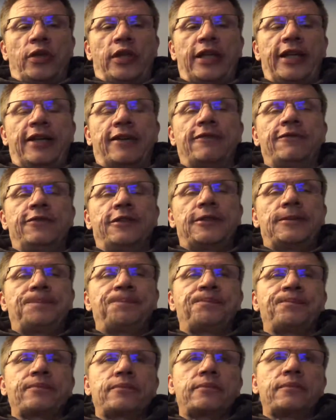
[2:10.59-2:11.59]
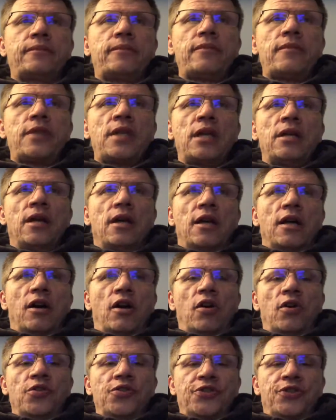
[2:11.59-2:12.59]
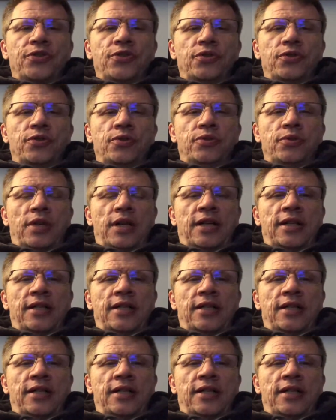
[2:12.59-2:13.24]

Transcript: live. Also,